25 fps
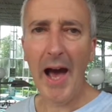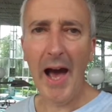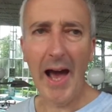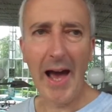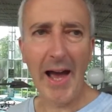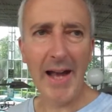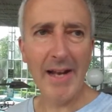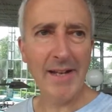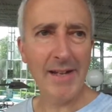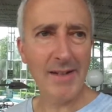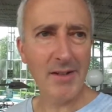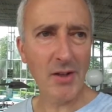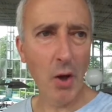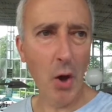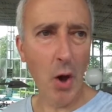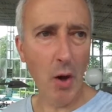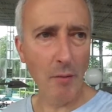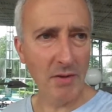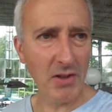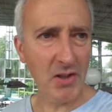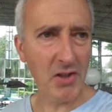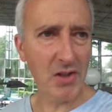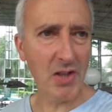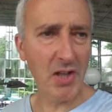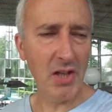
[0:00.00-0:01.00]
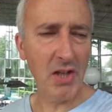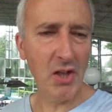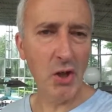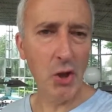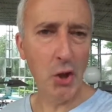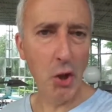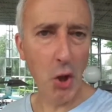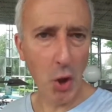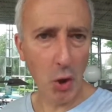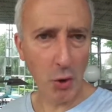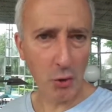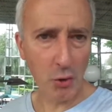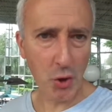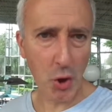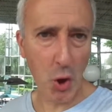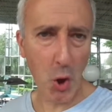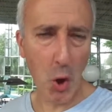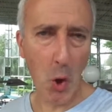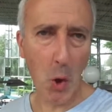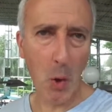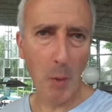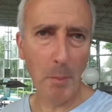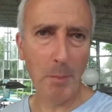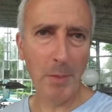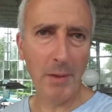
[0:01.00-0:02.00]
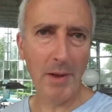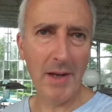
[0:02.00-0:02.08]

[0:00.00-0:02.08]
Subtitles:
And obviously your job